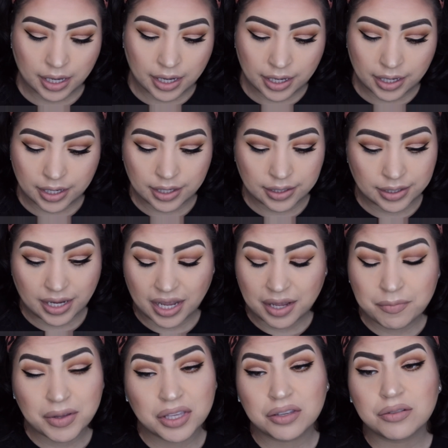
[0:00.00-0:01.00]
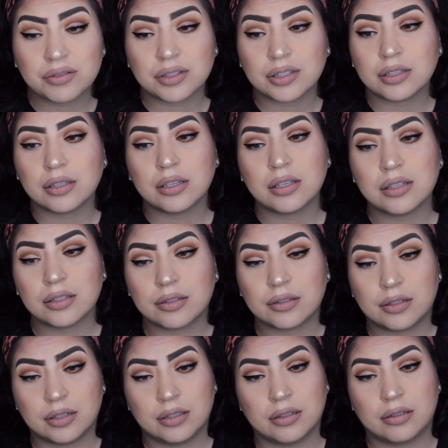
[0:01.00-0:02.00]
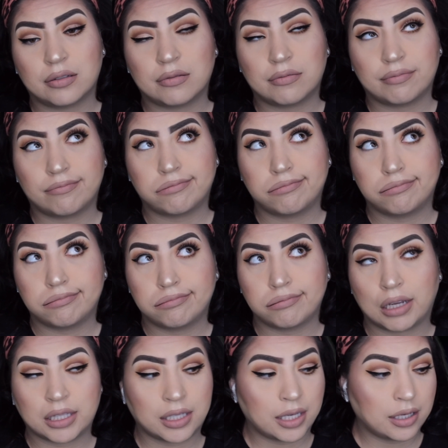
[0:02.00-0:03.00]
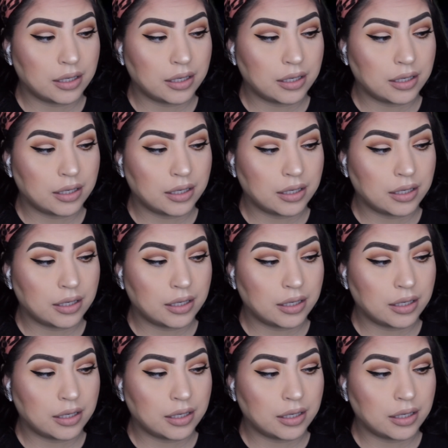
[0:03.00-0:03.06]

And I've been using these since I